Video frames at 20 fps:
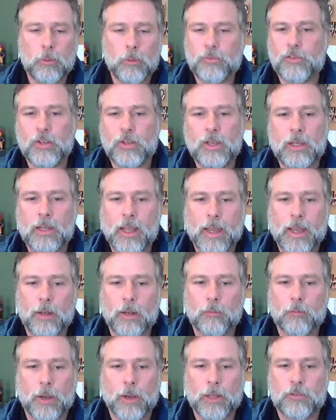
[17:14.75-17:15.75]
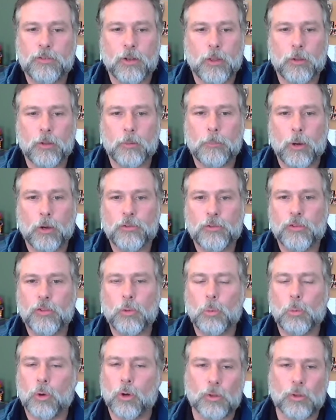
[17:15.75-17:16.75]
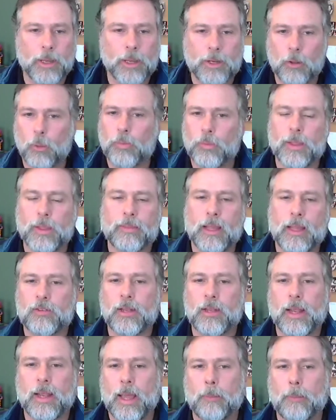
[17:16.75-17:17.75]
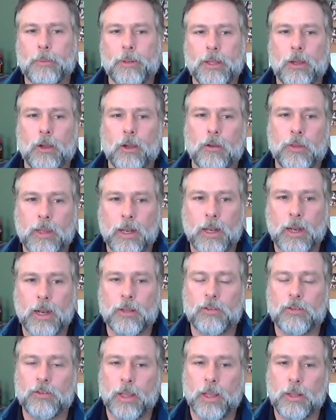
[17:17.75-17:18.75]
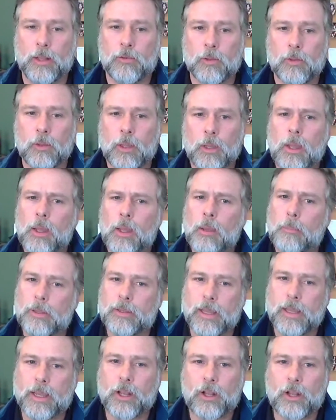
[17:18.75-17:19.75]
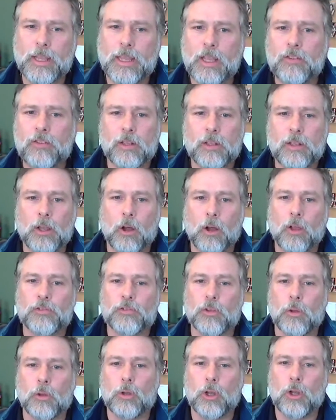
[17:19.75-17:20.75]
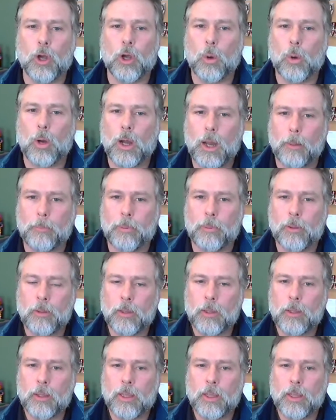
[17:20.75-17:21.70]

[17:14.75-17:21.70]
We've seen negative rates in other parts of the world. I don't think that's going to happen here in the United States, but they could easily also go up.